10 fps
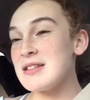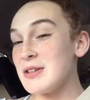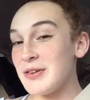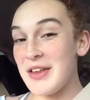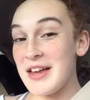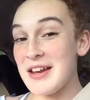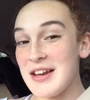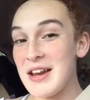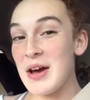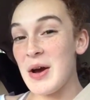till then,
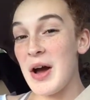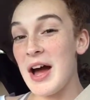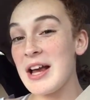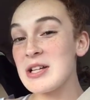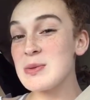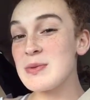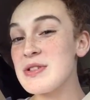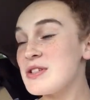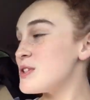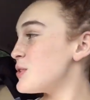I guess we'll
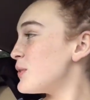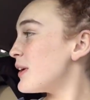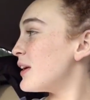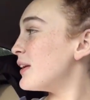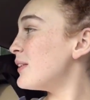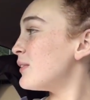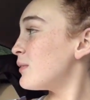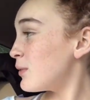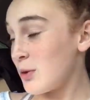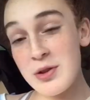see you in
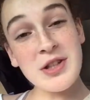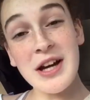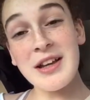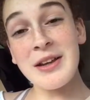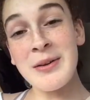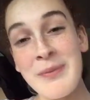Kozaki.